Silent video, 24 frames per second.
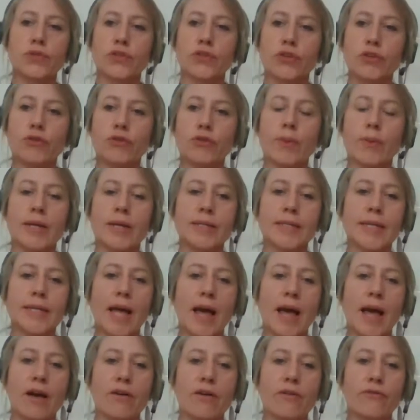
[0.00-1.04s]
So you might
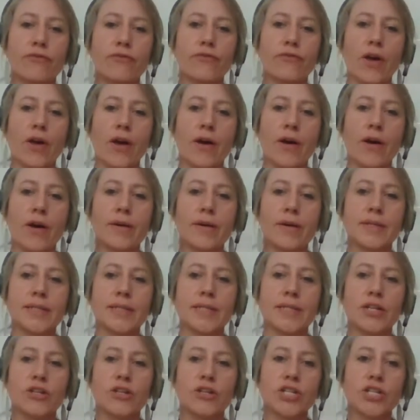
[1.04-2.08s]
have
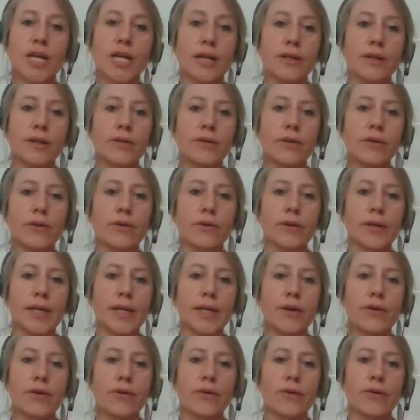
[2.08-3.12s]
seen Shannon
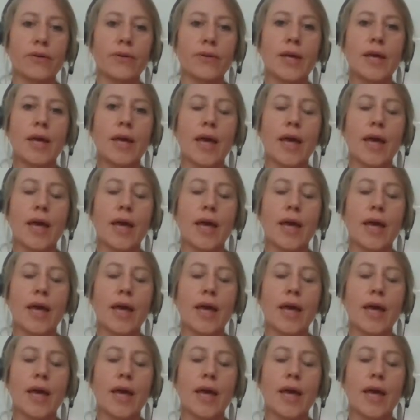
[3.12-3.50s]
earlier,